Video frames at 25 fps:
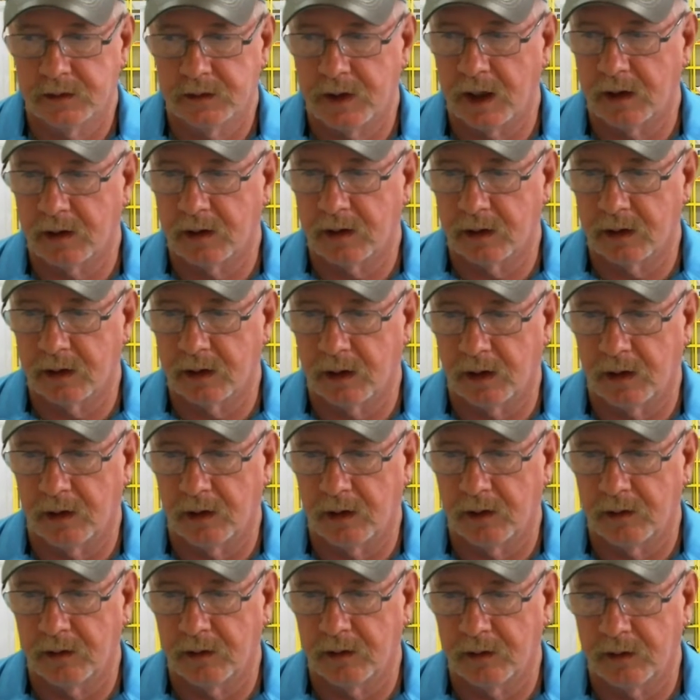
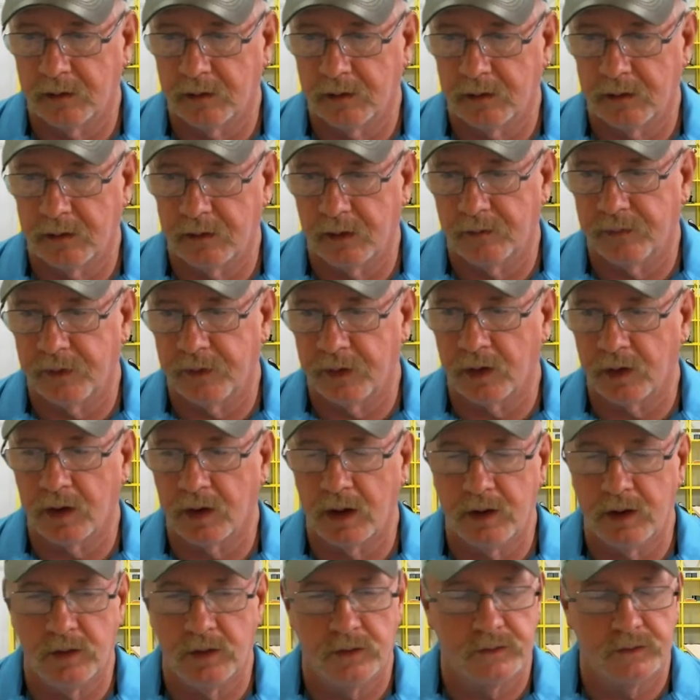if you're
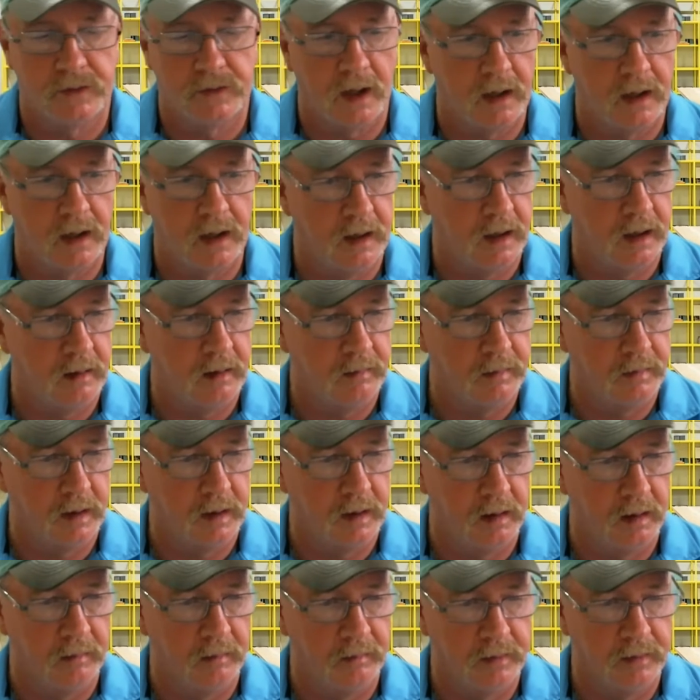going to use that name?
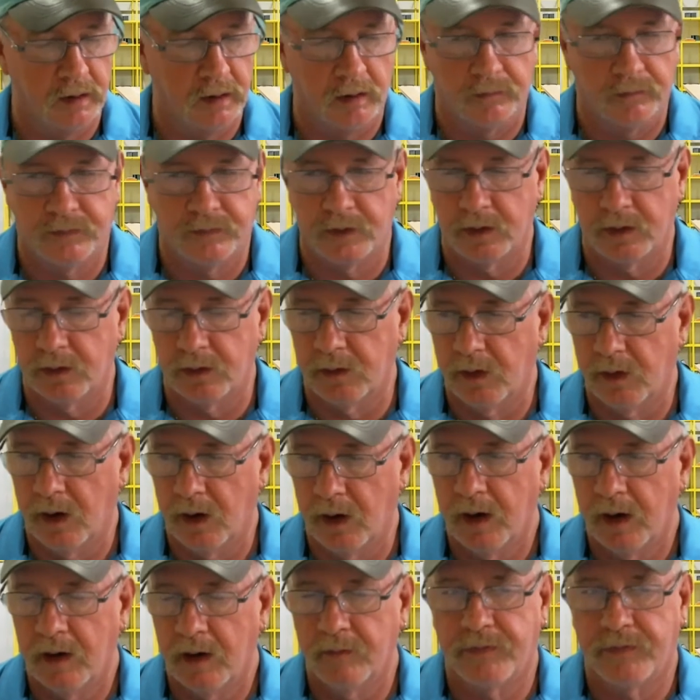
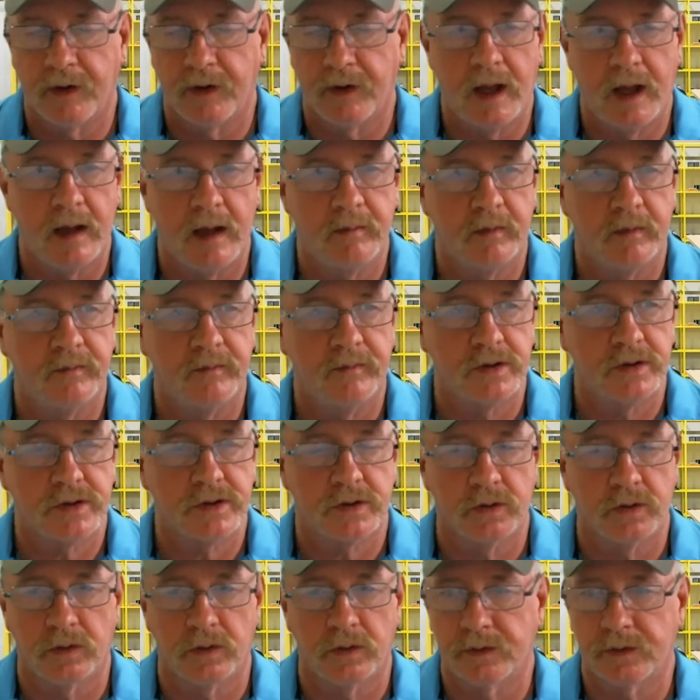If the name of your
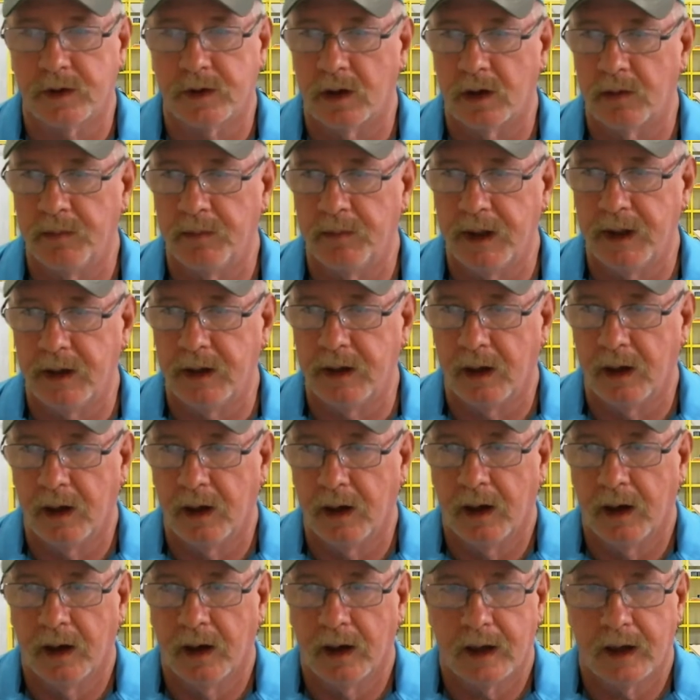school is going to be
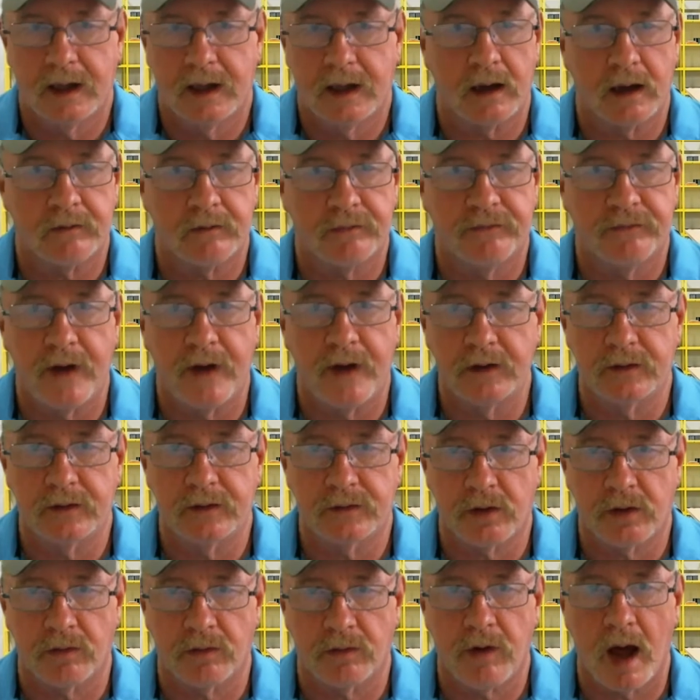Kick
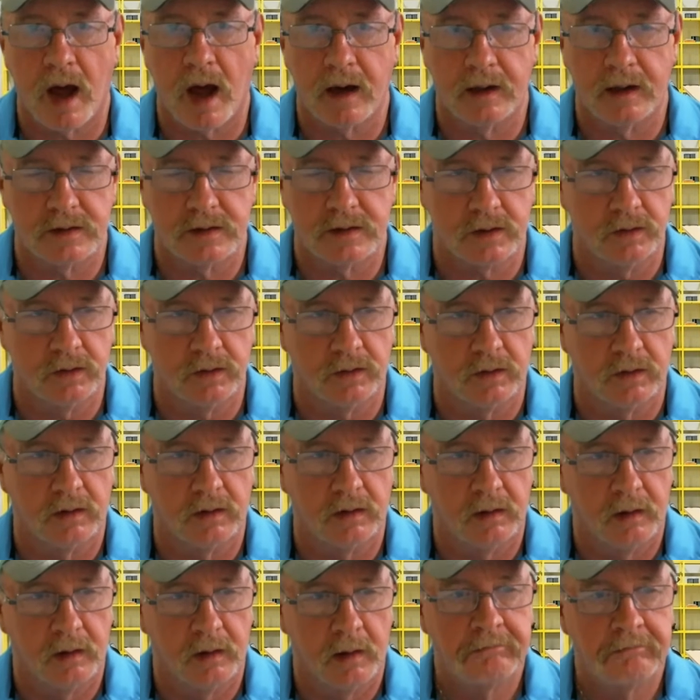Face Karate
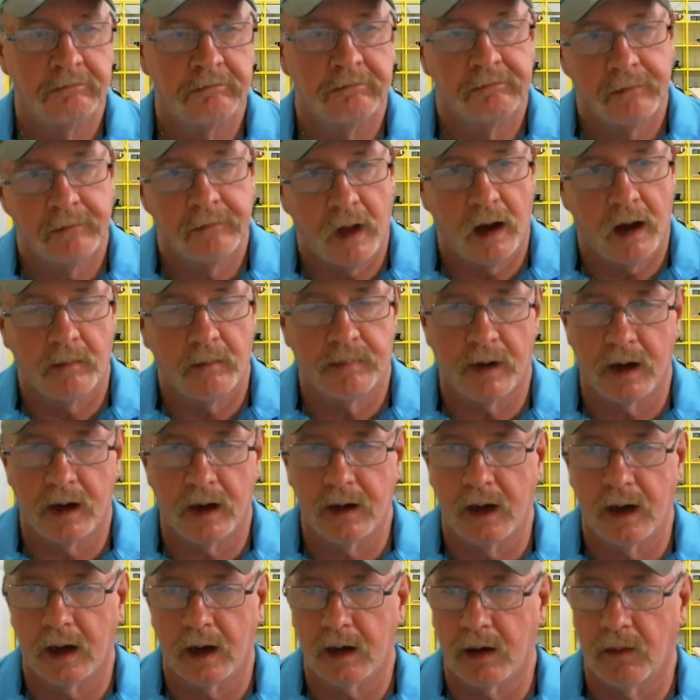School, I'm
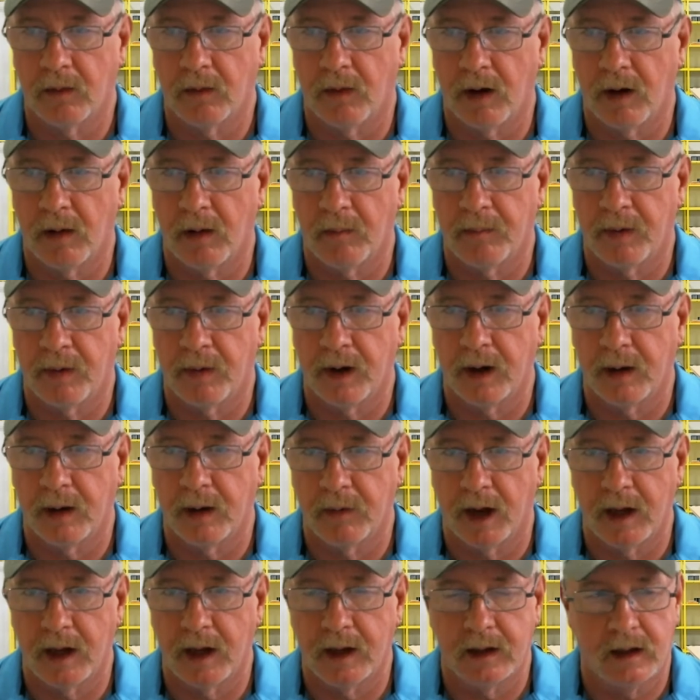probably not going to want to bring
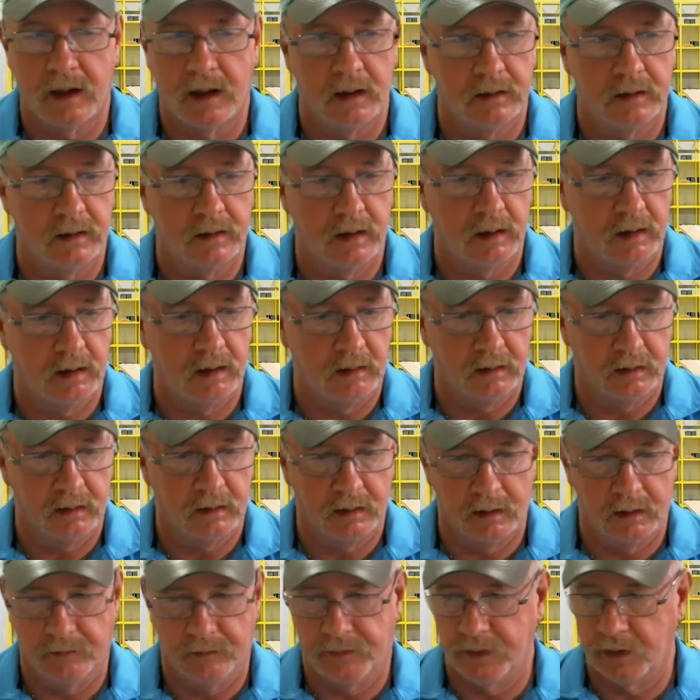my kid there.
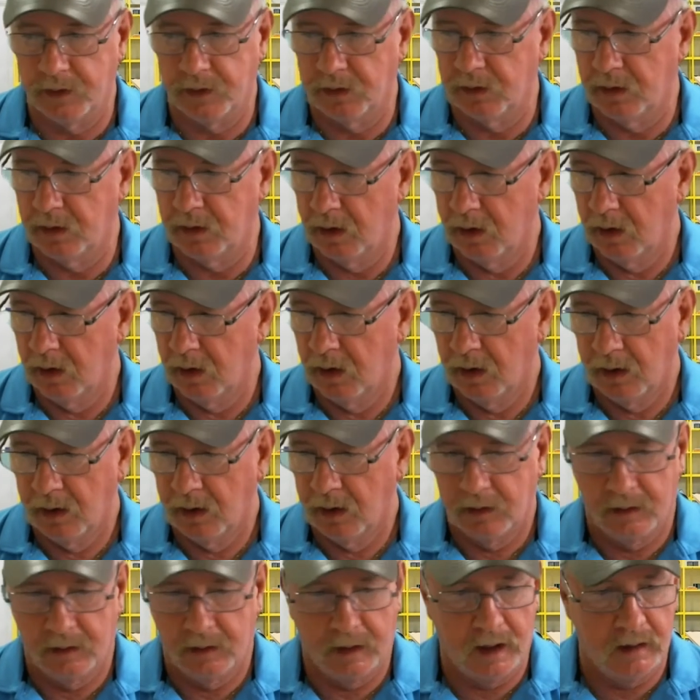If your
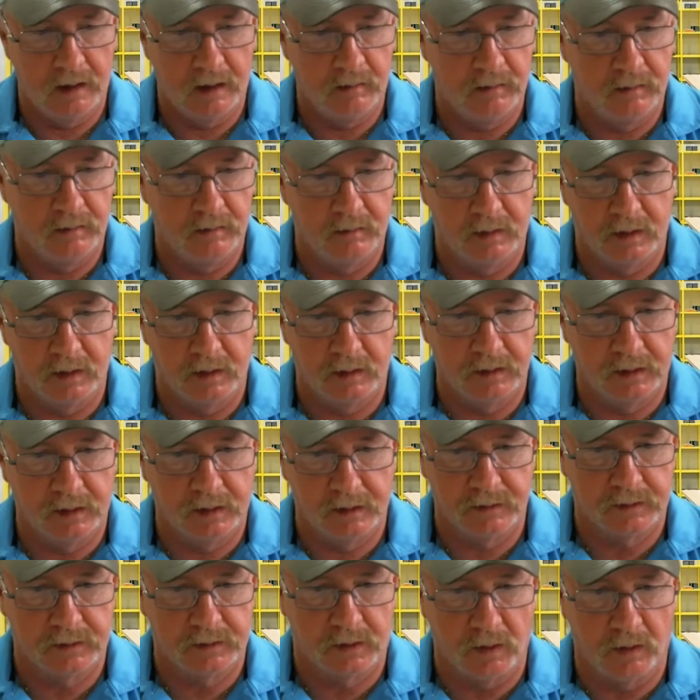name
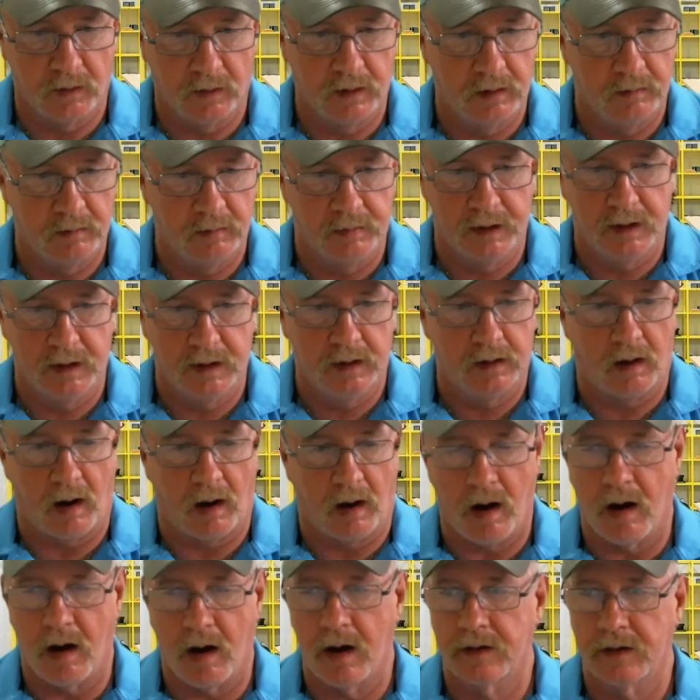is going to be
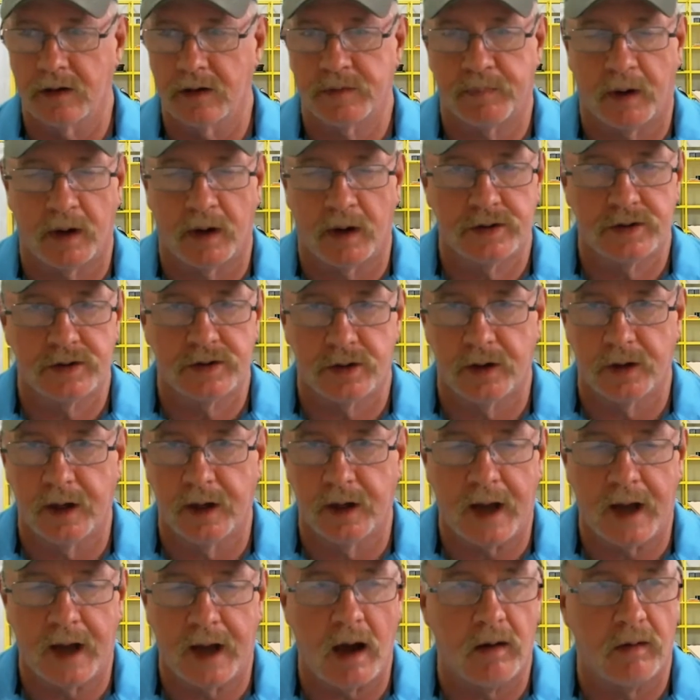Hardest Puncher
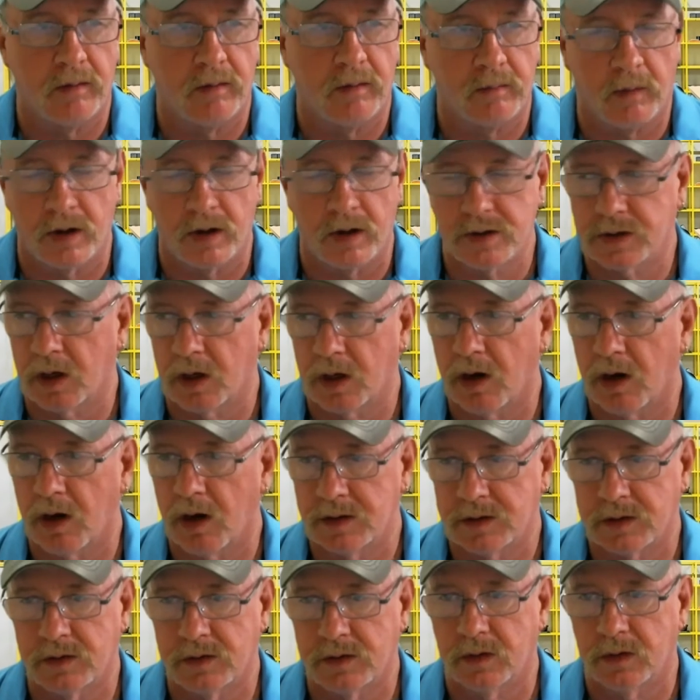in Town Martial
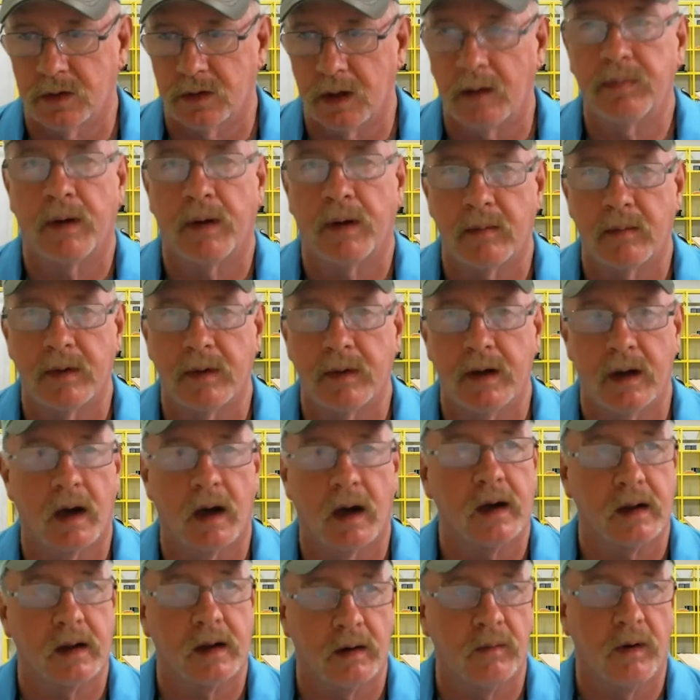Arts School, I'm probably
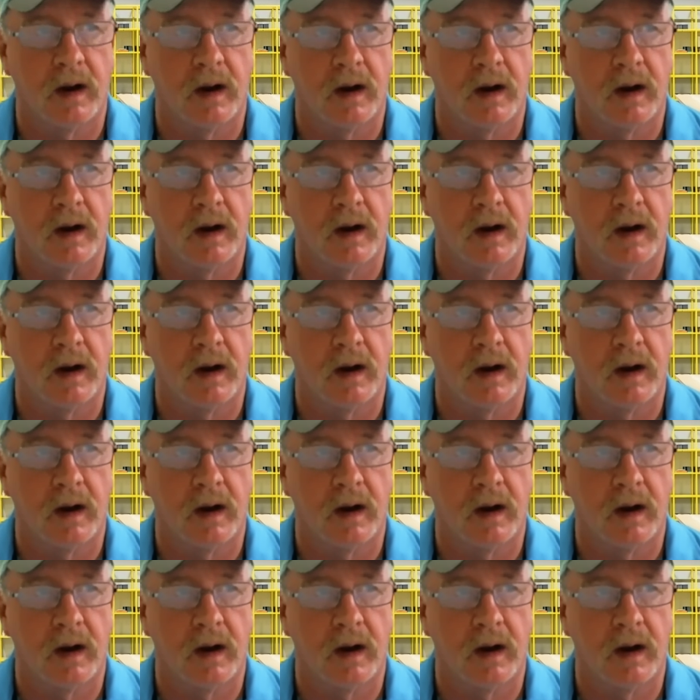not going to